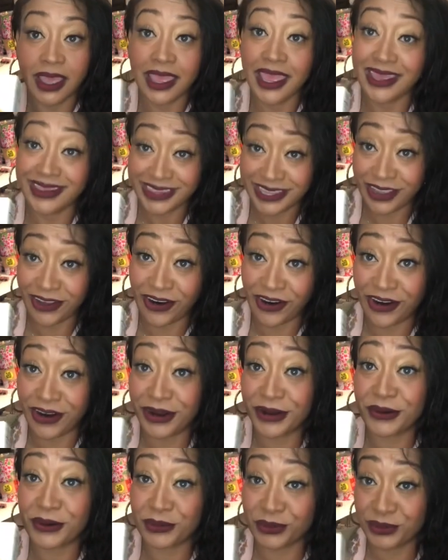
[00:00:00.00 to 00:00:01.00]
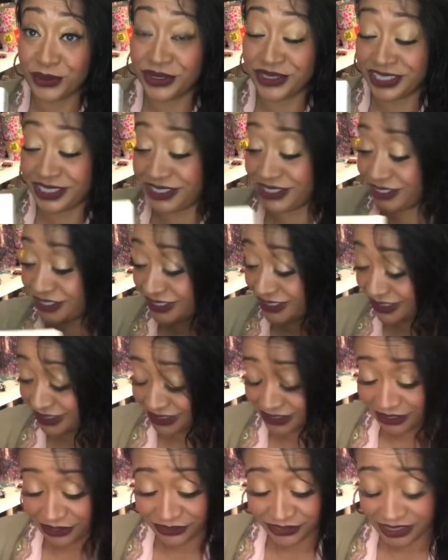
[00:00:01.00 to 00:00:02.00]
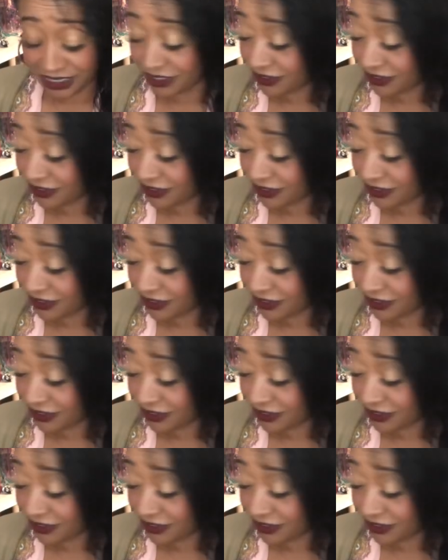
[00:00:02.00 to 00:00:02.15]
and they are really good. So thank